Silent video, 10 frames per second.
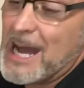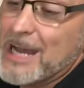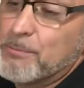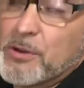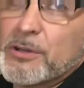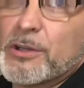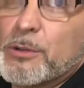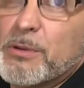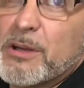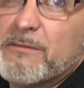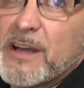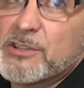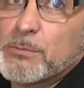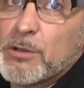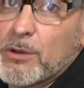I put a little bit of
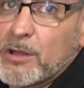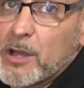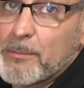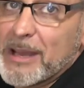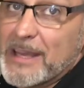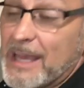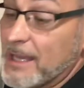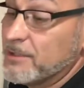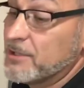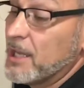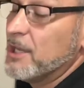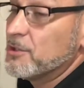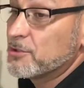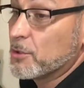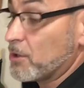vegetable oil on my hands,
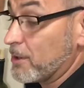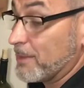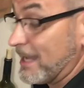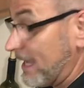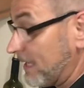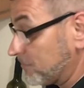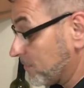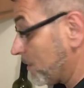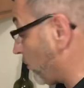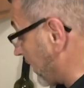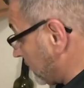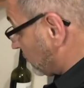so that when I